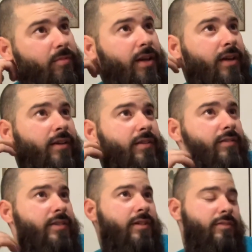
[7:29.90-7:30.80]
there.
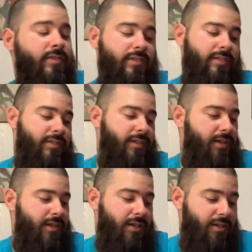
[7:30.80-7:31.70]
So just
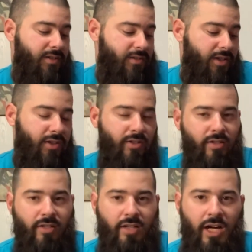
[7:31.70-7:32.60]
know
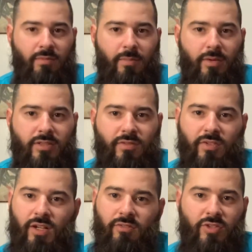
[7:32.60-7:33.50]
your comic books. If
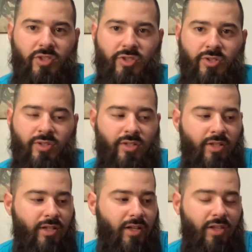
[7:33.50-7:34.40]
you're not really sure,
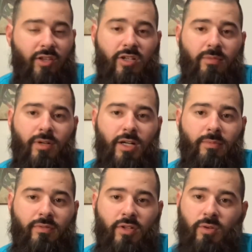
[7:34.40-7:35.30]
look them
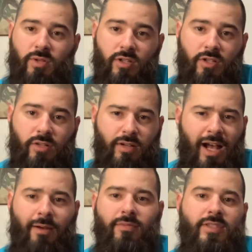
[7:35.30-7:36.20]
up. If you don't want to look up,
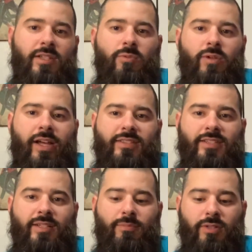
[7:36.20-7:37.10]
obviously, when I
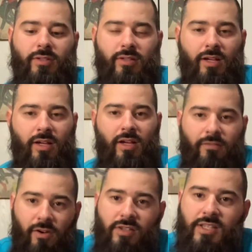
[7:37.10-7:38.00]
see a book,
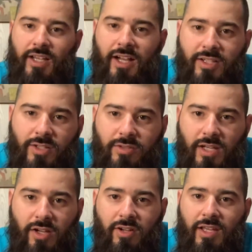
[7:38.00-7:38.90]
first thing I do is
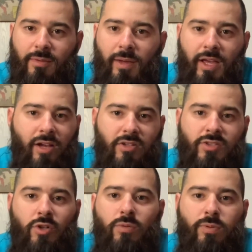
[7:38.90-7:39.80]
I go to eBay and go to
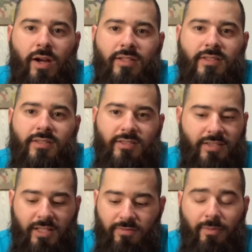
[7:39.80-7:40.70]
sold prices and
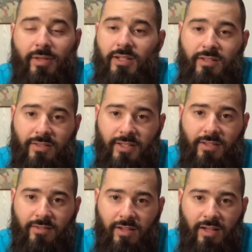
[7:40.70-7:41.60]
see if I'm getting a good
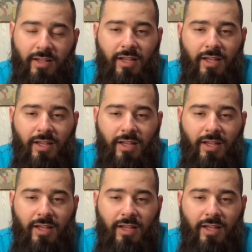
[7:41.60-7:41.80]
deal or not.